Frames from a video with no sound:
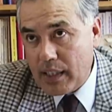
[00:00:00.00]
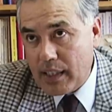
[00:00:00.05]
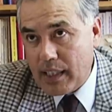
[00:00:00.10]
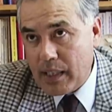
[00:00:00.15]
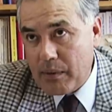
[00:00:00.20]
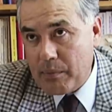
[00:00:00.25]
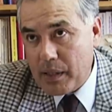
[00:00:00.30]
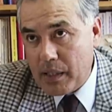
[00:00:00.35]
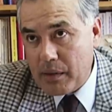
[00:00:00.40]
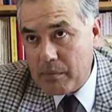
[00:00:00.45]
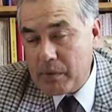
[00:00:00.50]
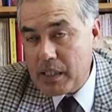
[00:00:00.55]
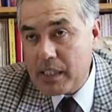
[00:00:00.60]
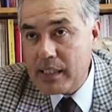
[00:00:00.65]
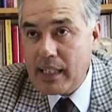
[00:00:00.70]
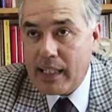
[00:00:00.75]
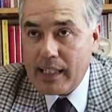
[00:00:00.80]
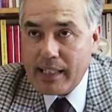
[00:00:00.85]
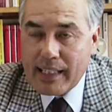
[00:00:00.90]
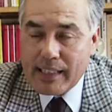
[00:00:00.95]
and which should
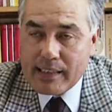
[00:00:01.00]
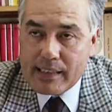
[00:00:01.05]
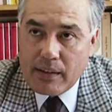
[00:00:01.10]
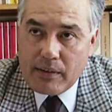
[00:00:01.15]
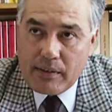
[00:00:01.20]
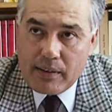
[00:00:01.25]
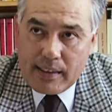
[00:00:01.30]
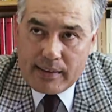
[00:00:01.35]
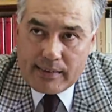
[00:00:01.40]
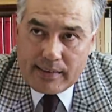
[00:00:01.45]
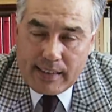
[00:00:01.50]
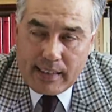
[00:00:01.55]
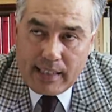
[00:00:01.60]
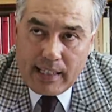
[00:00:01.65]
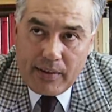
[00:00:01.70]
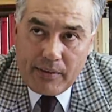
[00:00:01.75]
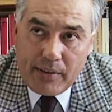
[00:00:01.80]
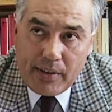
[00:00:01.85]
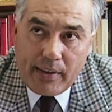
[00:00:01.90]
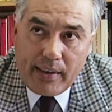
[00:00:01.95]
ultimately lead
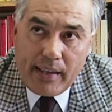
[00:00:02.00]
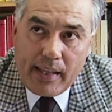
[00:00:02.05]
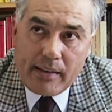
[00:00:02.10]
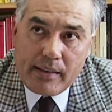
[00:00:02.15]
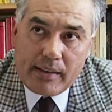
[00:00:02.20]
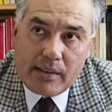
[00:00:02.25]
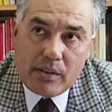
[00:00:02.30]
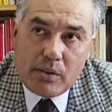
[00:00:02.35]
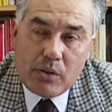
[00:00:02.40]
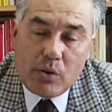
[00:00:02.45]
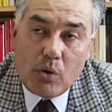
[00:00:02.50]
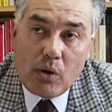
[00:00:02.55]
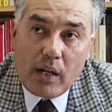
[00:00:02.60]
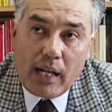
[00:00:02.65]
to justice.